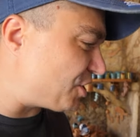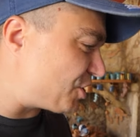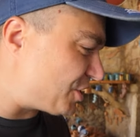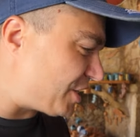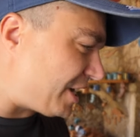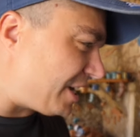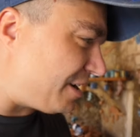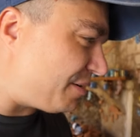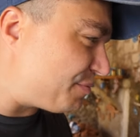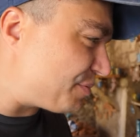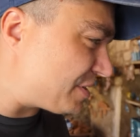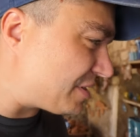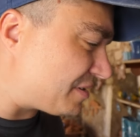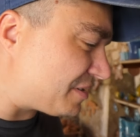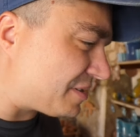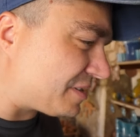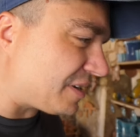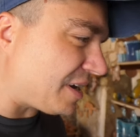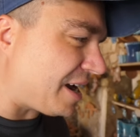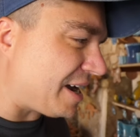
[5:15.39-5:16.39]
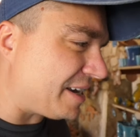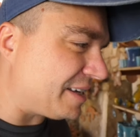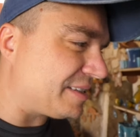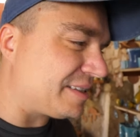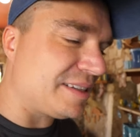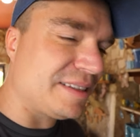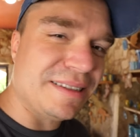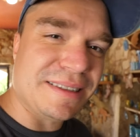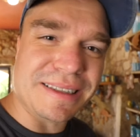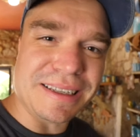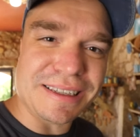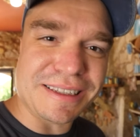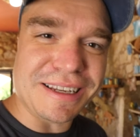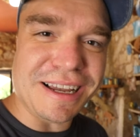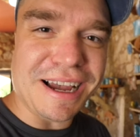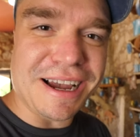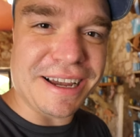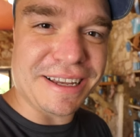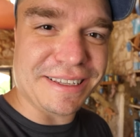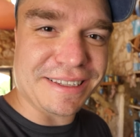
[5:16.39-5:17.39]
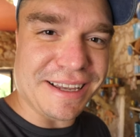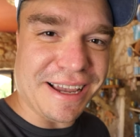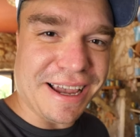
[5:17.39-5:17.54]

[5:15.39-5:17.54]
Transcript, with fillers: Shapes, sizes, designs,